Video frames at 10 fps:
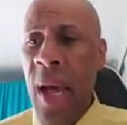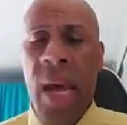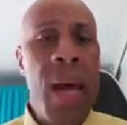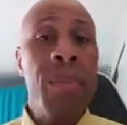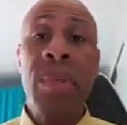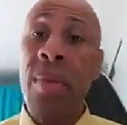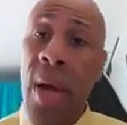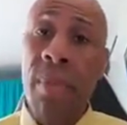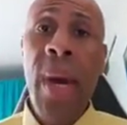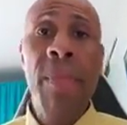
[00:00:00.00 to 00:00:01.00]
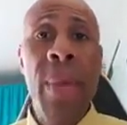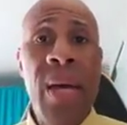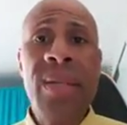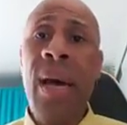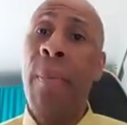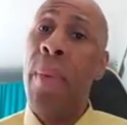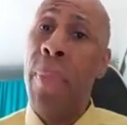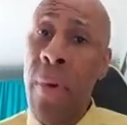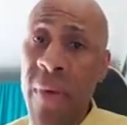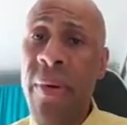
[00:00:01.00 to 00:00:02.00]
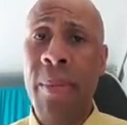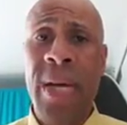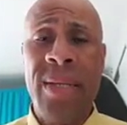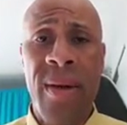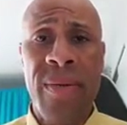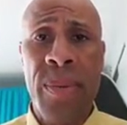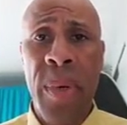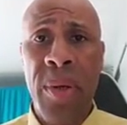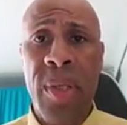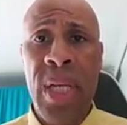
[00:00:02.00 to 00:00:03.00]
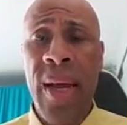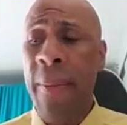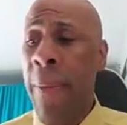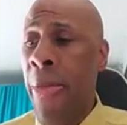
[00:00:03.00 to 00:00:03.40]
And I'm trying my best. I'm improving myself spiritually.